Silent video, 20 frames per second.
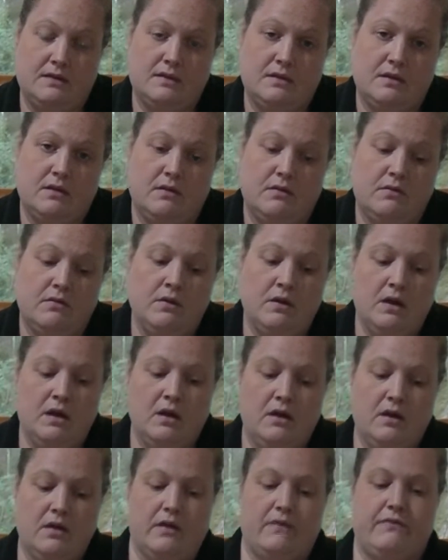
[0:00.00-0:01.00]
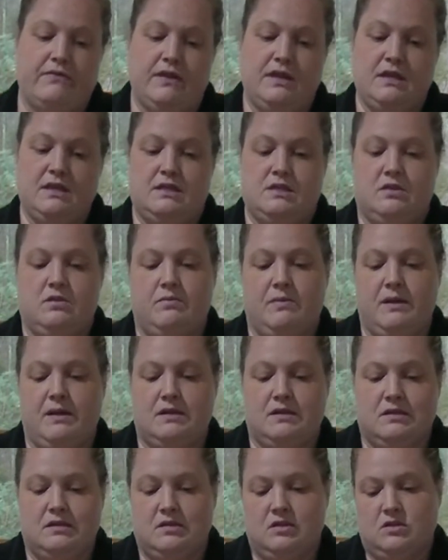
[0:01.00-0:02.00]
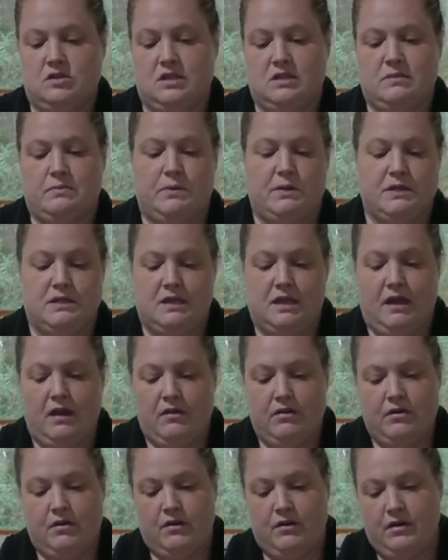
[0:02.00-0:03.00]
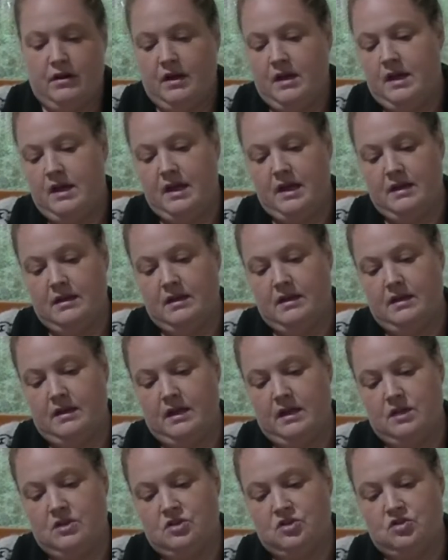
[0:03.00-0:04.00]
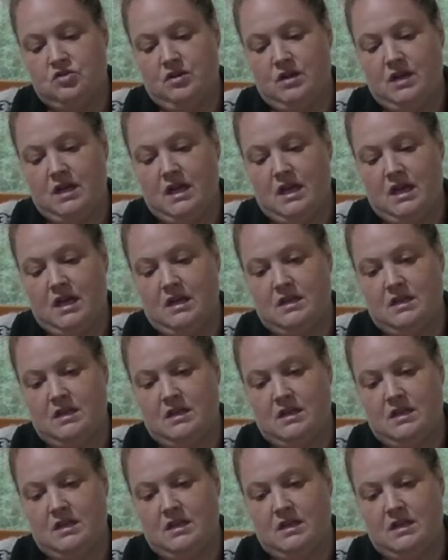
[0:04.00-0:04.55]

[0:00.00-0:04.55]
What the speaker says: So if these two pieces are just put together and the clay is shrinking,